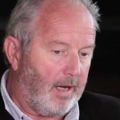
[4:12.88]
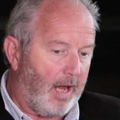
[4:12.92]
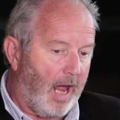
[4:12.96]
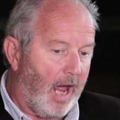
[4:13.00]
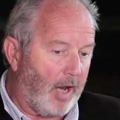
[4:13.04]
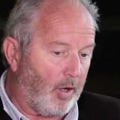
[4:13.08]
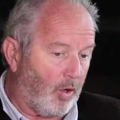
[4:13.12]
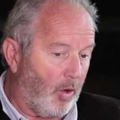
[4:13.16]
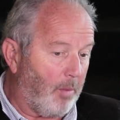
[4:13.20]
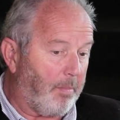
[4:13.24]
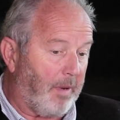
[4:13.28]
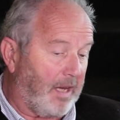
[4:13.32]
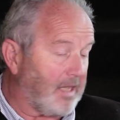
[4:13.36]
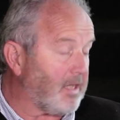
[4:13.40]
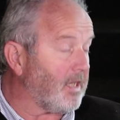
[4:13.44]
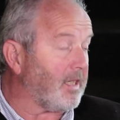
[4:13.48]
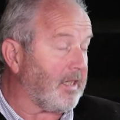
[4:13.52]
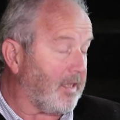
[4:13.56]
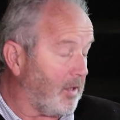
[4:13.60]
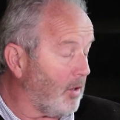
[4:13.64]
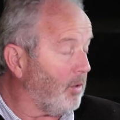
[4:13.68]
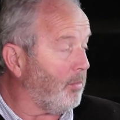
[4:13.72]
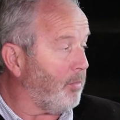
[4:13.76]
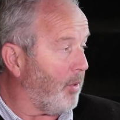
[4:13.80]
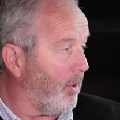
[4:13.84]
end up as a
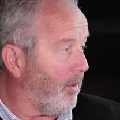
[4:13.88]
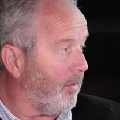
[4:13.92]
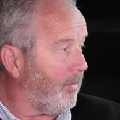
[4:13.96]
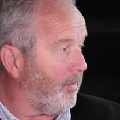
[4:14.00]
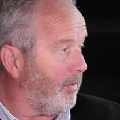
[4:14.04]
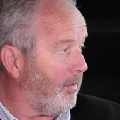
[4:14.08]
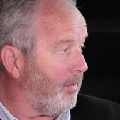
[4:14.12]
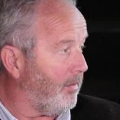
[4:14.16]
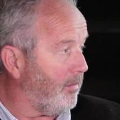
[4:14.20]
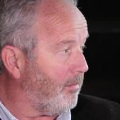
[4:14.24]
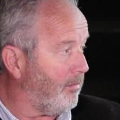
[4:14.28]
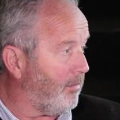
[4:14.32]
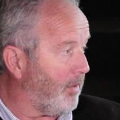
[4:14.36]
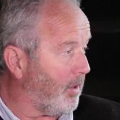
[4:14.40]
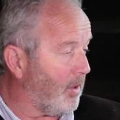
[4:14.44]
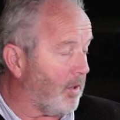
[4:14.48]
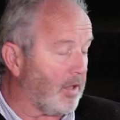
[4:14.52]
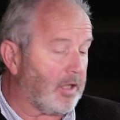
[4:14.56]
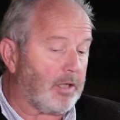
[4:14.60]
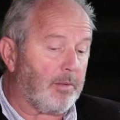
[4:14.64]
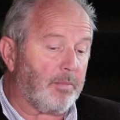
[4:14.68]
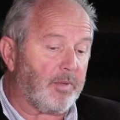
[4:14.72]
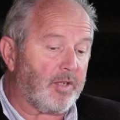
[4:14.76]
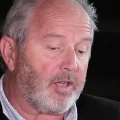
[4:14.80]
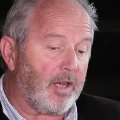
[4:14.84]
stillbirth,
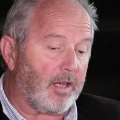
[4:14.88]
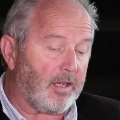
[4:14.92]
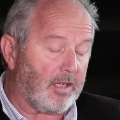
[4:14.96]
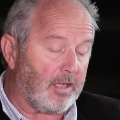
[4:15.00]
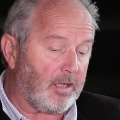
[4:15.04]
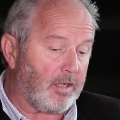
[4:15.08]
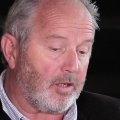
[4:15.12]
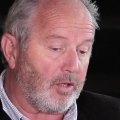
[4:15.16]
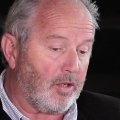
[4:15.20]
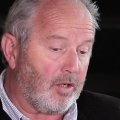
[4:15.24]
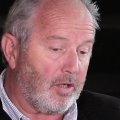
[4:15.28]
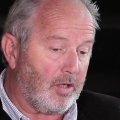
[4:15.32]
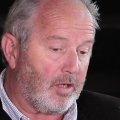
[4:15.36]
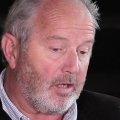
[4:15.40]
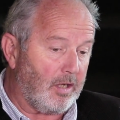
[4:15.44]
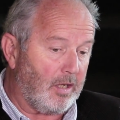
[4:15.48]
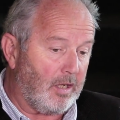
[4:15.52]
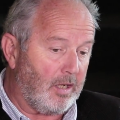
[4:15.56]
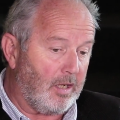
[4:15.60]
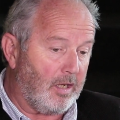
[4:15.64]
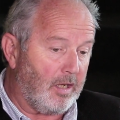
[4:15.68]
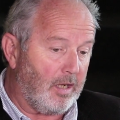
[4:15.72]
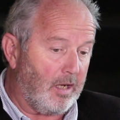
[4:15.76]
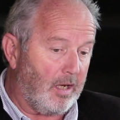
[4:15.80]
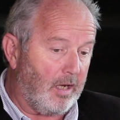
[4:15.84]
because the placenta is
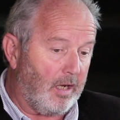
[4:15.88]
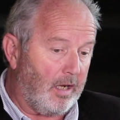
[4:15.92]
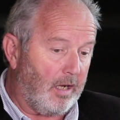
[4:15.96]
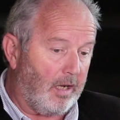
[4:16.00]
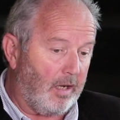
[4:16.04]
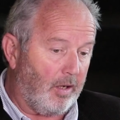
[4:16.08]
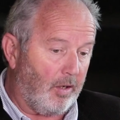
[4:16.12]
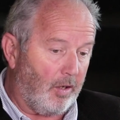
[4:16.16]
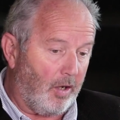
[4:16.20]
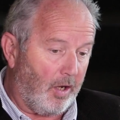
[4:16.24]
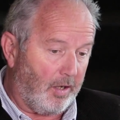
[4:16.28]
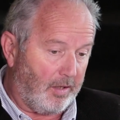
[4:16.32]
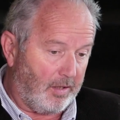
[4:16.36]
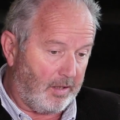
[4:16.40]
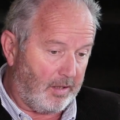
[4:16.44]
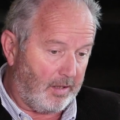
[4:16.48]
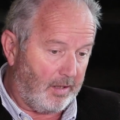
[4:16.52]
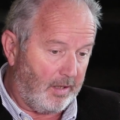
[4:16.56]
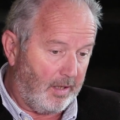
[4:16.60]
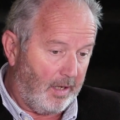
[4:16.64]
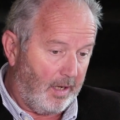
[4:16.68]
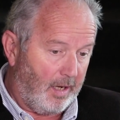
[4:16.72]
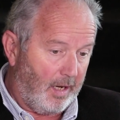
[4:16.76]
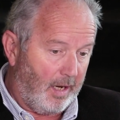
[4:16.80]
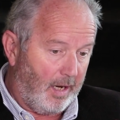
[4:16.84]
not
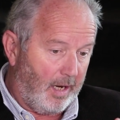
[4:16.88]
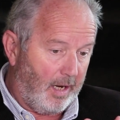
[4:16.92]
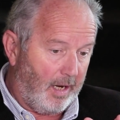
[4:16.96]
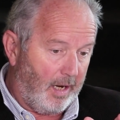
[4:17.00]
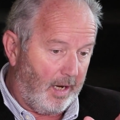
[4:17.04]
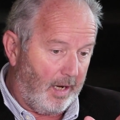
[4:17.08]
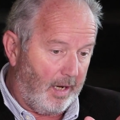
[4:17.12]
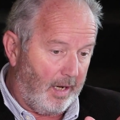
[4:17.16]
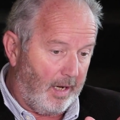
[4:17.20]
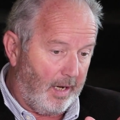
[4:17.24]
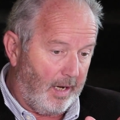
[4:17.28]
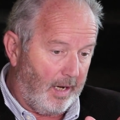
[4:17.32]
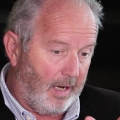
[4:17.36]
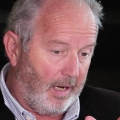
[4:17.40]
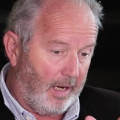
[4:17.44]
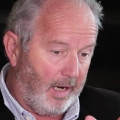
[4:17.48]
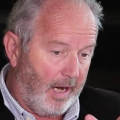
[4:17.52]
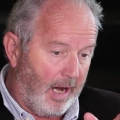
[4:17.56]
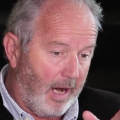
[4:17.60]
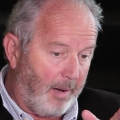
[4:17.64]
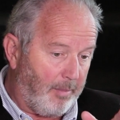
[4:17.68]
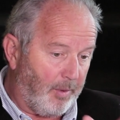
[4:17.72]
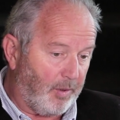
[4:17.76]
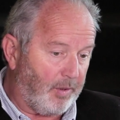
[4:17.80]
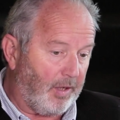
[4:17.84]

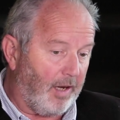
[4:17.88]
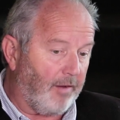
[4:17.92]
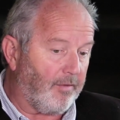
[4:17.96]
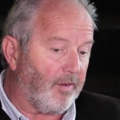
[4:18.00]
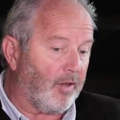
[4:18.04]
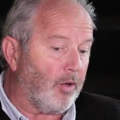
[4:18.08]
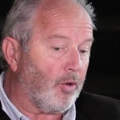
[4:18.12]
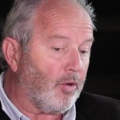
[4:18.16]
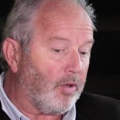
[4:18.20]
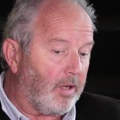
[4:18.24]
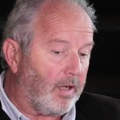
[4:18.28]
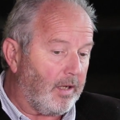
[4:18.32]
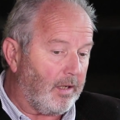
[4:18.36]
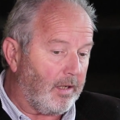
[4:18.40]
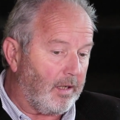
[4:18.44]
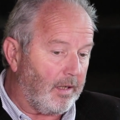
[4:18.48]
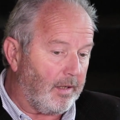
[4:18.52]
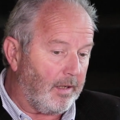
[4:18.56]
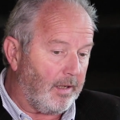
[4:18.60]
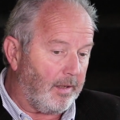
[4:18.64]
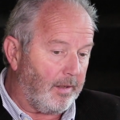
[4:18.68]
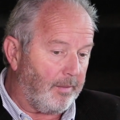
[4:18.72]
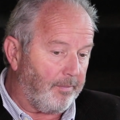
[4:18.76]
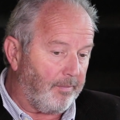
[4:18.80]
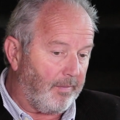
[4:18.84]
able to give
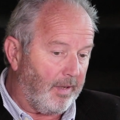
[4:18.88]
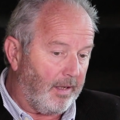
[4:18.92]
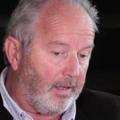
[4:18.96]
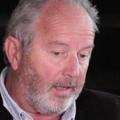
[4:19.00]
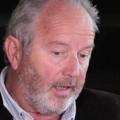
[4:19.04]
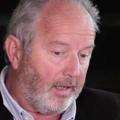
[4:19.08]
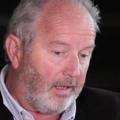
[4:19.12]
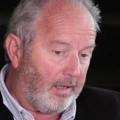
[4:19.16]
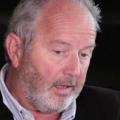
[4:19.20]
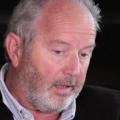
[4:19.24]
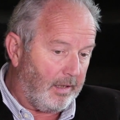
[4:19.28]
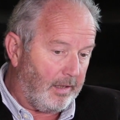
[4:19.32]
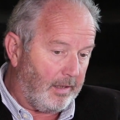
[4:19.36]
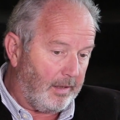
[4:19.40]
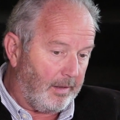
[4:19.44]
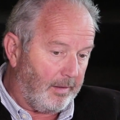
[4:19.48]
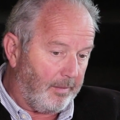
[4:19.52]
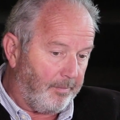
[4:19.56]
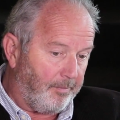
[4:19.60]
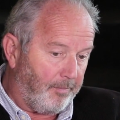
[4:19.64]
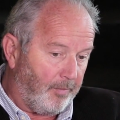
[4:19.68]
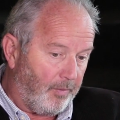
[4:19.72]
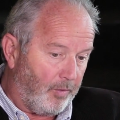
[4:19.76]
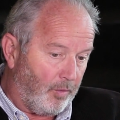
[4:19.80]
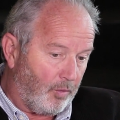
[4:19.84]

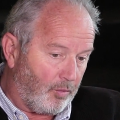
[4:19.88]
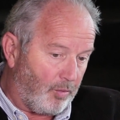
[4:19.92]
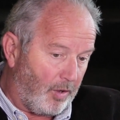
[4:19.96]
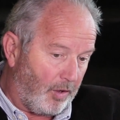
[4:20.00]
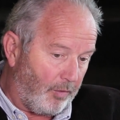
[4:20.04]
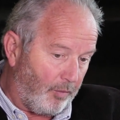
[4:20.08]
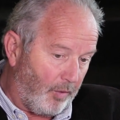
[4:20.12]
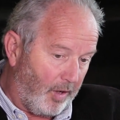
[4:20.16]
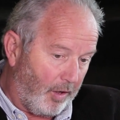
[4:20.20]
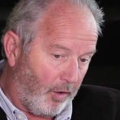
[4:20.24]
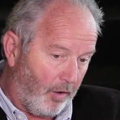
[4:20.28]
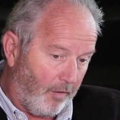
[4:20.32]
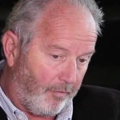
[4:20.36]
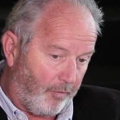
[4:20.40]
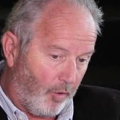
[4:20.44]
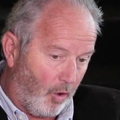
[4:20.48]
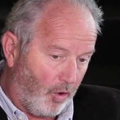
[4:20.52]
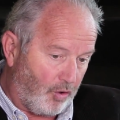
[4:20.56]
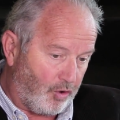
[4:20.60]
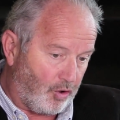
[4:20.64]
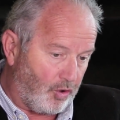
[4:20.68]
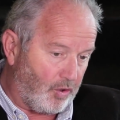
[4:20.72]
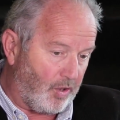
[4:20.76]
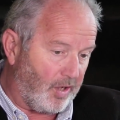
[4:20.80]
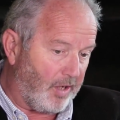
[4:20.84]
to transfer enough
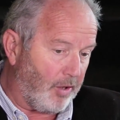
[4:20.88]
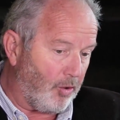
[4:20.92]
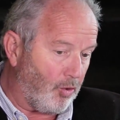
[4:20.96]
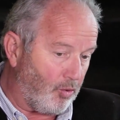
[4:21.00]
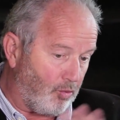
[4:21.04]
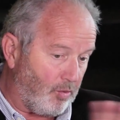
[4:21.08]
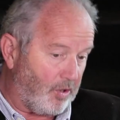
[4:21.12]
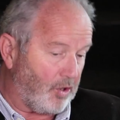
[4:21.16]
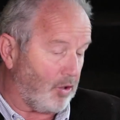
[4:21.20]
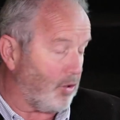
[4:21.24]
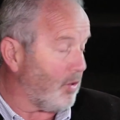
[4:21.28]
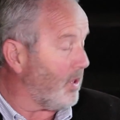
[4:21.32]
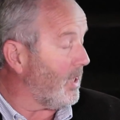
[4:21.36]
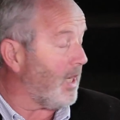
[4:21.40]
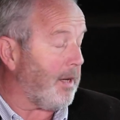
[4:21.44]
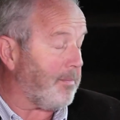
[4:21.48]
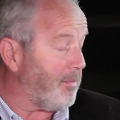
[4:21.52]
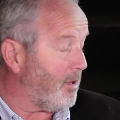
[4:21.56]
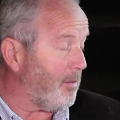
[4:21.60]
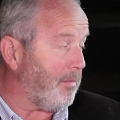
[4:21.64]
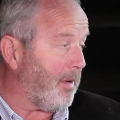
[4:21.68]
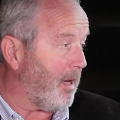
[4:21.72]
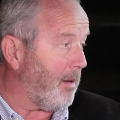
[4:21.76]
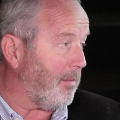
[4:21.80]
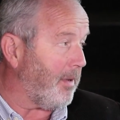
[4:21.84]
oxygen and nutrition to keep
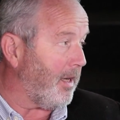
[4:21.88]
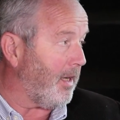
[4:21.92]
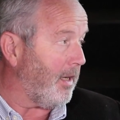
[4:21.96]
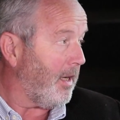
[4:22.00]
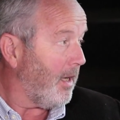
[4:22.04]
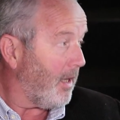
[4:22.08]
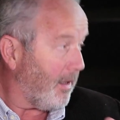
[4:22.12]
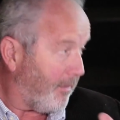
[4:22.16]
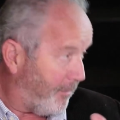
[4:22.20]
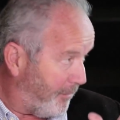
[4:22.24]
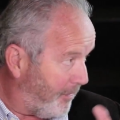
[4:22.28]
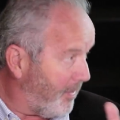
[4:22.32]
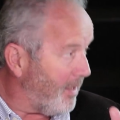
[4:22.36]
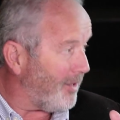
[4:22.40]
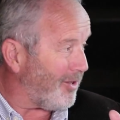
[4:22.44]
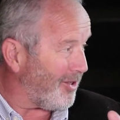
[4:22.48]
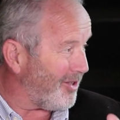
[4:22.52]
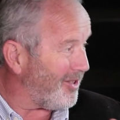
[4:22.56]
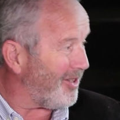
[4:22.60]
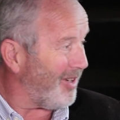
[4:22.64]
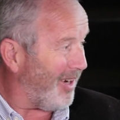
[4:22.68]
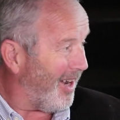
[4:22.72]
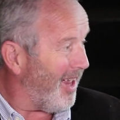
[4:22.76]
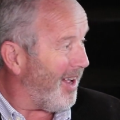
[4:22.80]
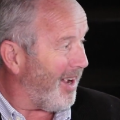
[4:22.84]
the baby, the
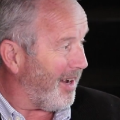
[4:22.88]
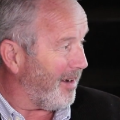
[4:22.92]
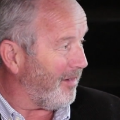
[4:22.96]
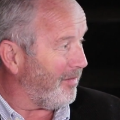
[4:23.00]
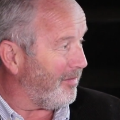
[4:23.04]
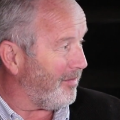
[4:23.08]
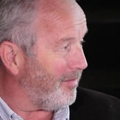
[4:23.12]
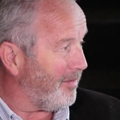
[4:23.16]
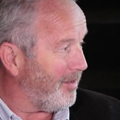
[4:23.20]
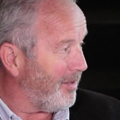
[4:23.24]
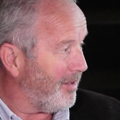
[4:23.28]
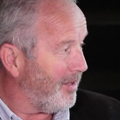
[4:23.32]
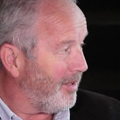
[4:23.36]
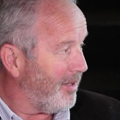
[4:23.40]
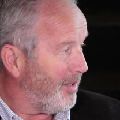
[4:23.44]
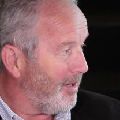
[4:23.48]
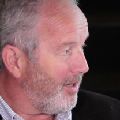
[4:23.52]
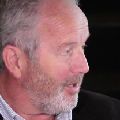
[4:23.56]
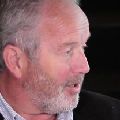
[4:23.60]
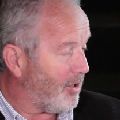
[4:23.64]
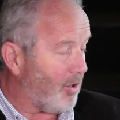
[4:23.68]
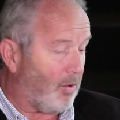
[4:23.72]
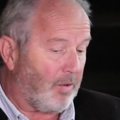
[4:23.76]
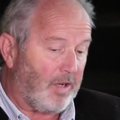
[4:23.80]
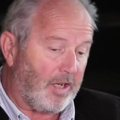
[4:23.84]
fetus, alive.
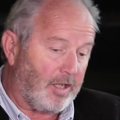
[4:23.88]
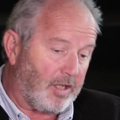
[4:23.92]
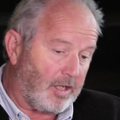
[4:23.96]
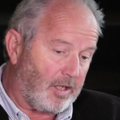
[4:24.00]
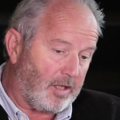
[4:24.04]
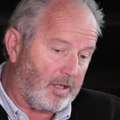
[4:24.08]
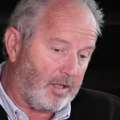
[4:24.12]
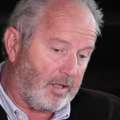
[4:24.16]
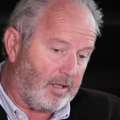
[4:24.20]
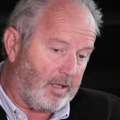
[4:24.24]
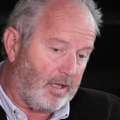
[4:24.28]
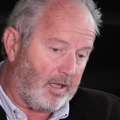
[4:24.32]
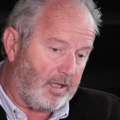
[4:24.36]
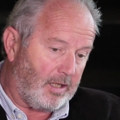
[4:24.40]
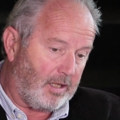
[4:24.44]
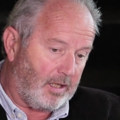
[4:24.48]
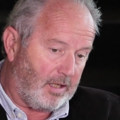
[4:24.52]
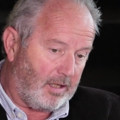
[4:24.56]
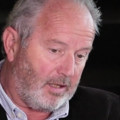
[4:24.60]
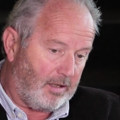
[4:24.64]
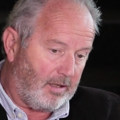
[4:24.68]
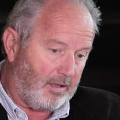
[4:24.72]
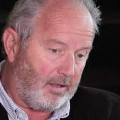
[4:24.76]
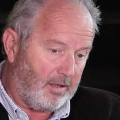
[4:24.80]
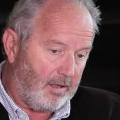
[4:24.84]
So this is
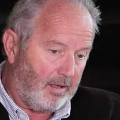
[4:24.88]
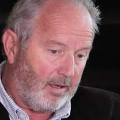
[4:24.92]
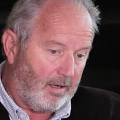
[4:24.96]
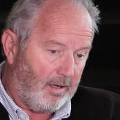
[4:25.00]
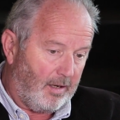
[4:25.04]
this